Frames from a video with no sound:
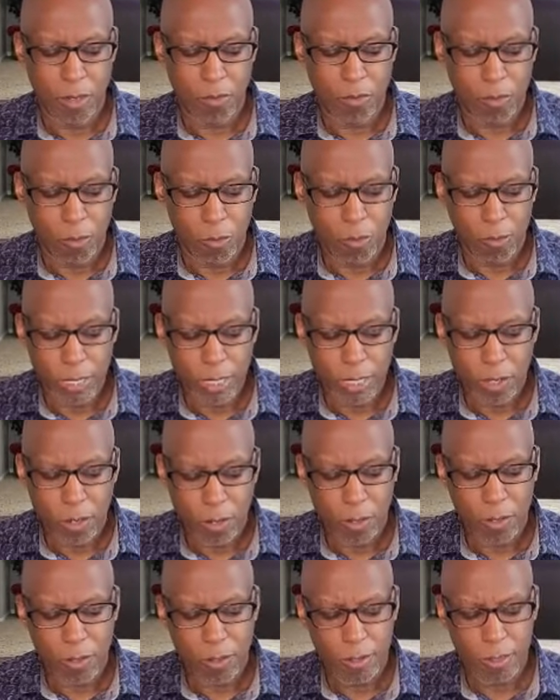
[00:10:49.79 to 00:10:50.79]
For we
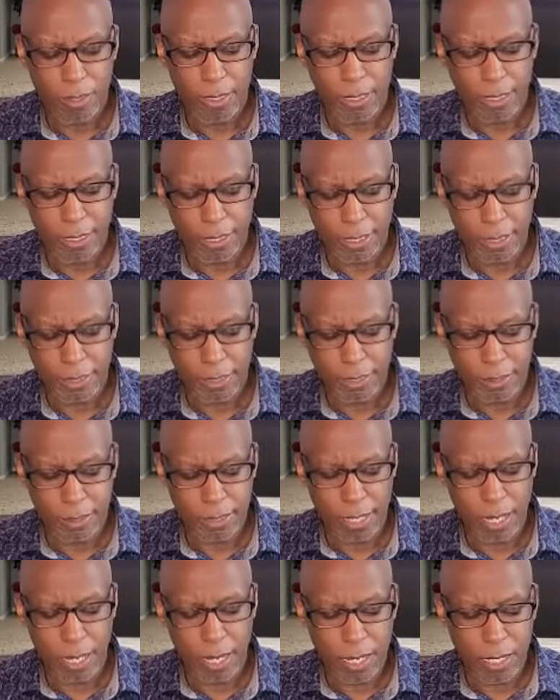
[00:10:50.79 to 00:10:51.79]
are his,
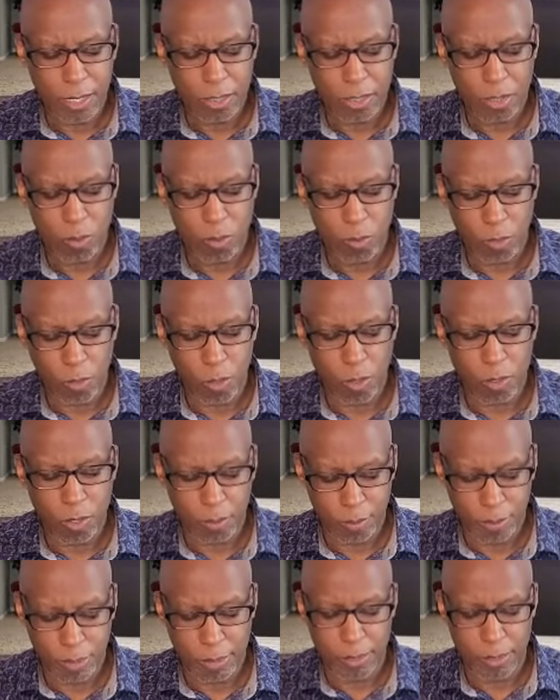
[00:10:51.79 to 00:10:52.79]
God's
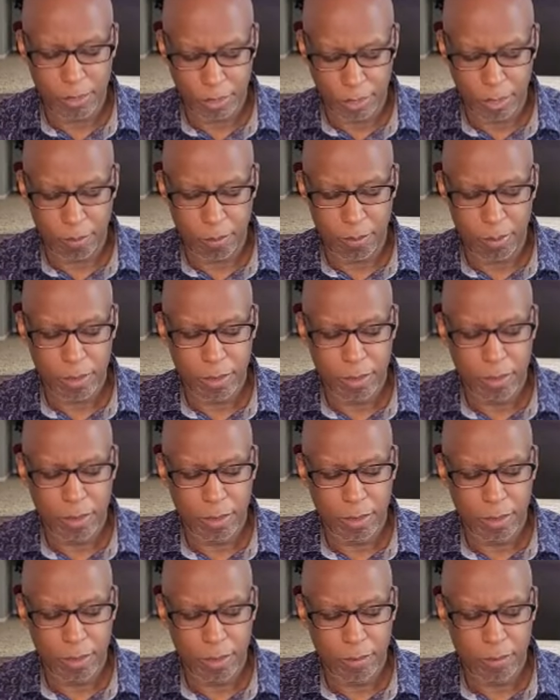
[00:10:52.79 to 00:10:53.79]
workmanship,
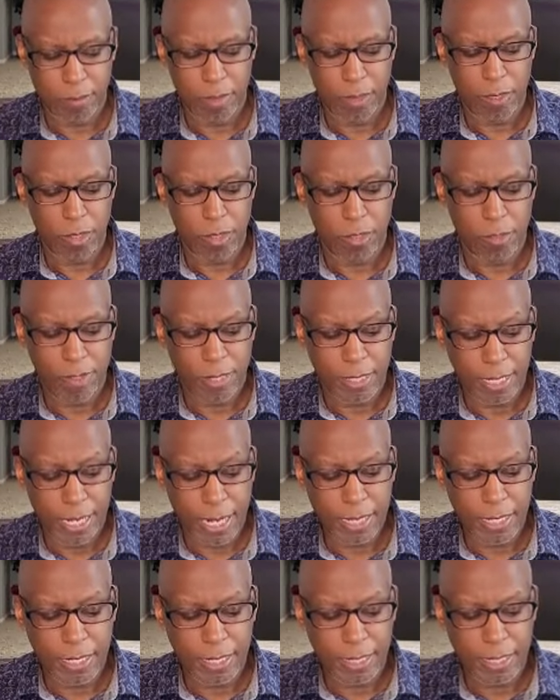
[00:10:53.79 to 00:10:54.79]

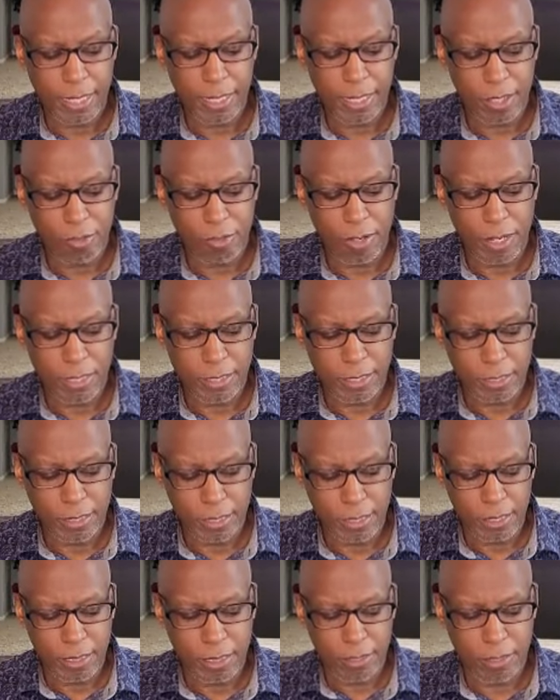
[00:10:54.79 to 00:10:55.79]
created in Christ
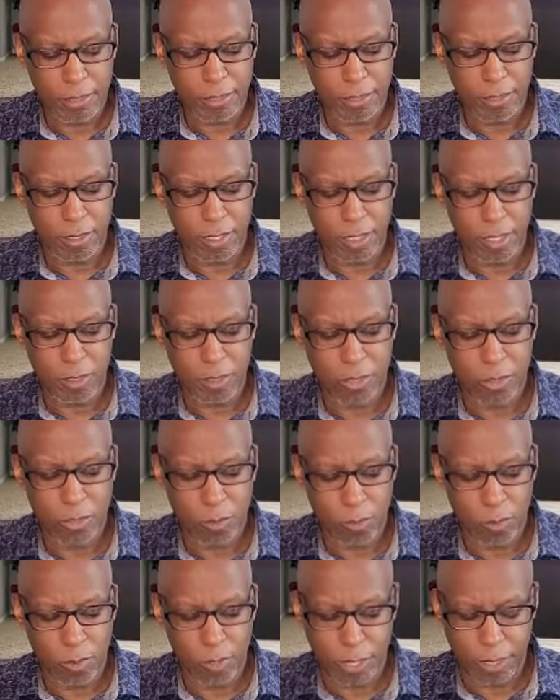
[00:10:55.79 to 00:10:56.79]
Jesus
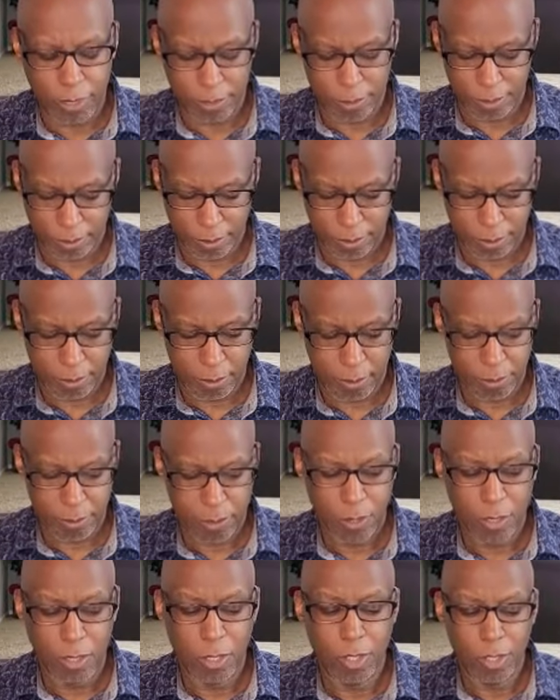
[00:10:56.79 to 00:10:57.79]
unto what? Good
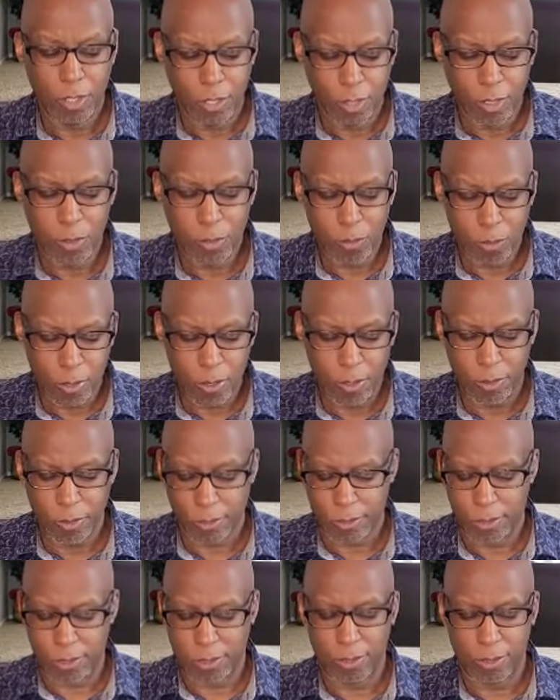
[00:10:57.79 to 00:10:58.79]
works. Good
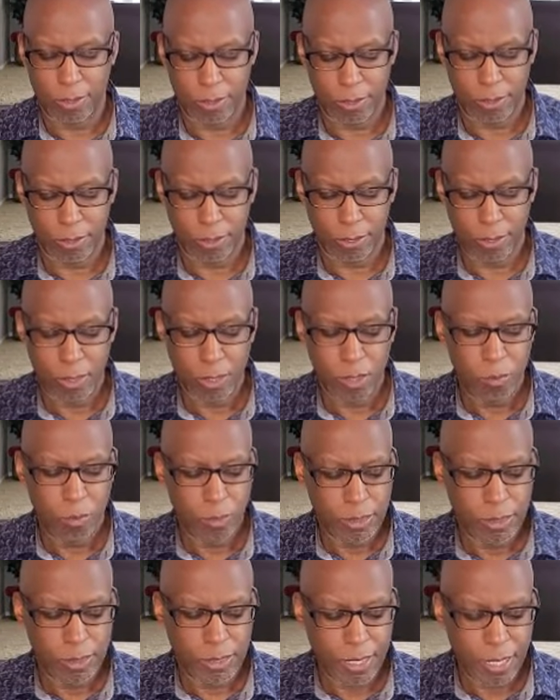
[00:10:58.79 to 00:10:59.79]
works, mm-hmm.
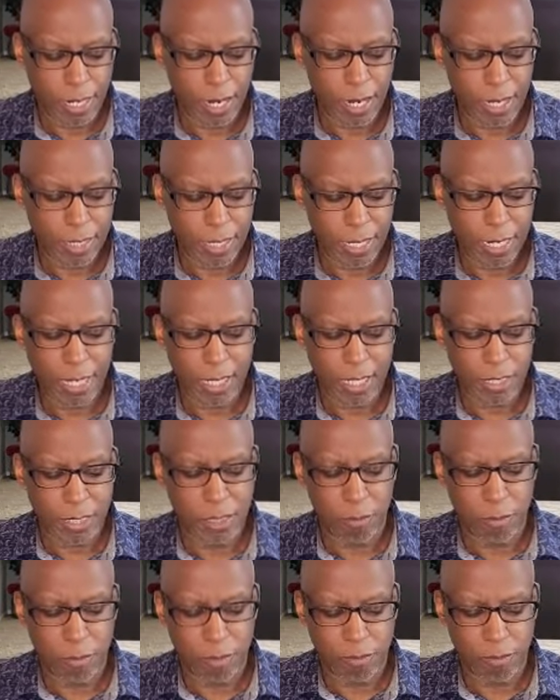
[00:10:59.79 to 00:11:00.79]
which God
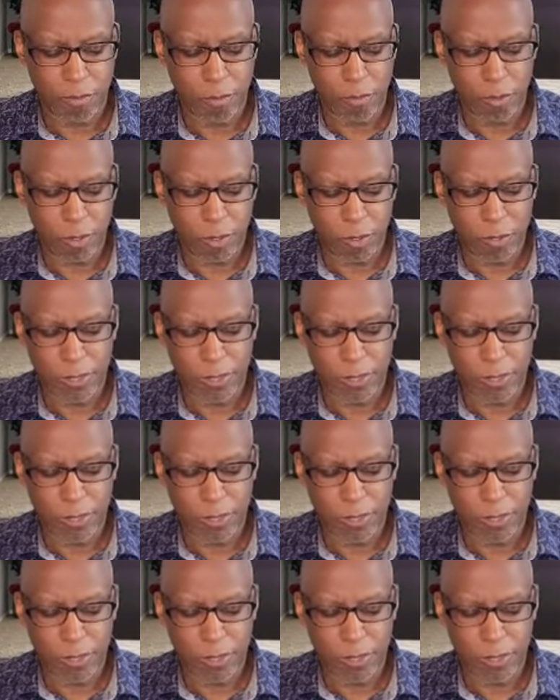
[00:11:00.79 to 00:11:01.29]
has before